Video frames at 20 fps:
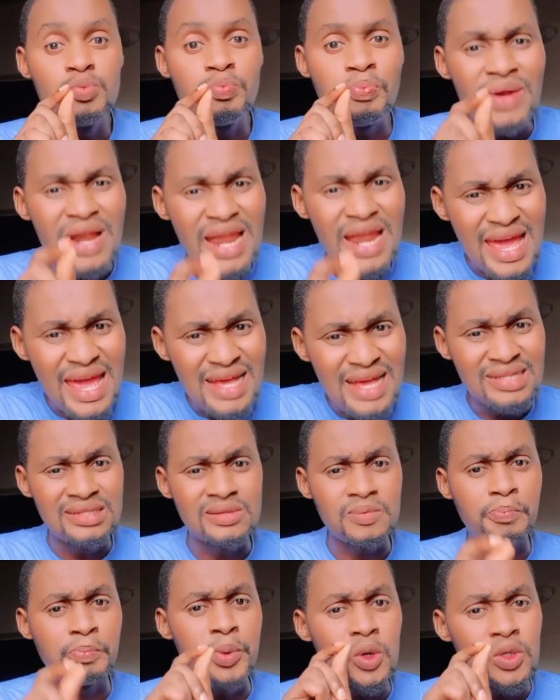
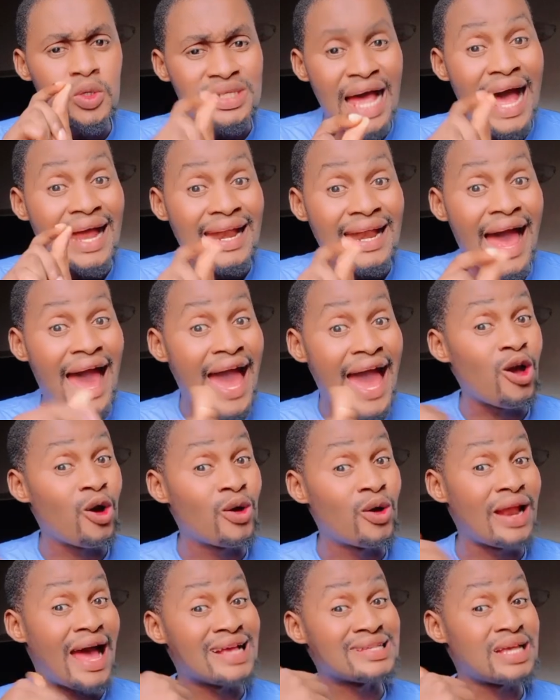Please, put an eye
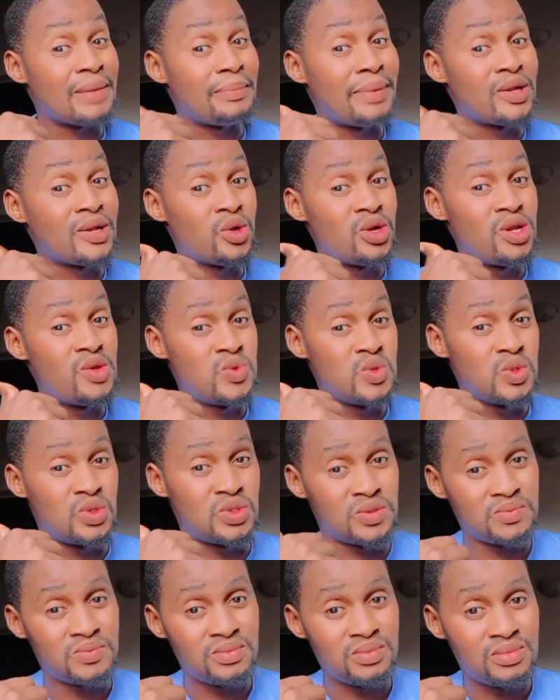on Asaba
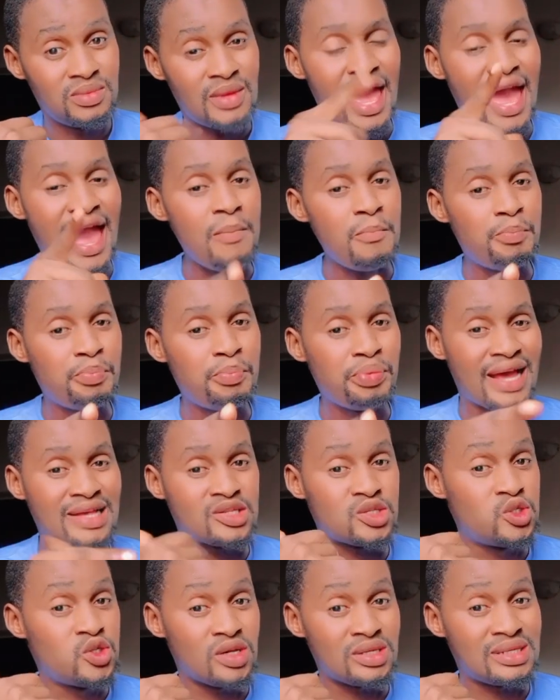Nollywood.
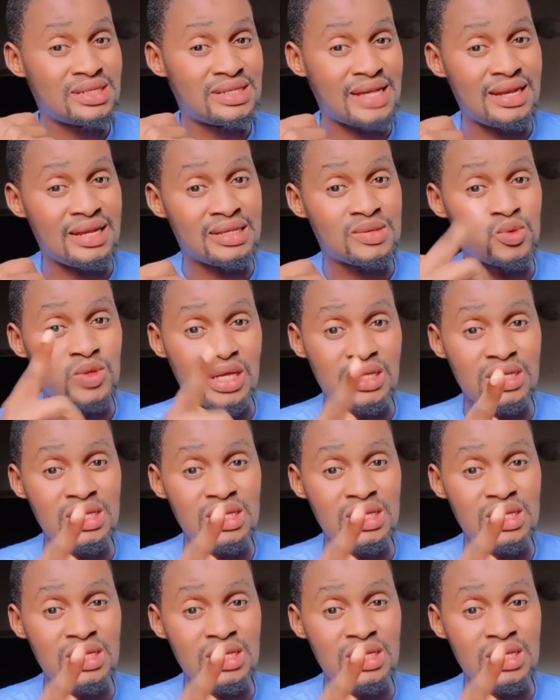Empress just said it today.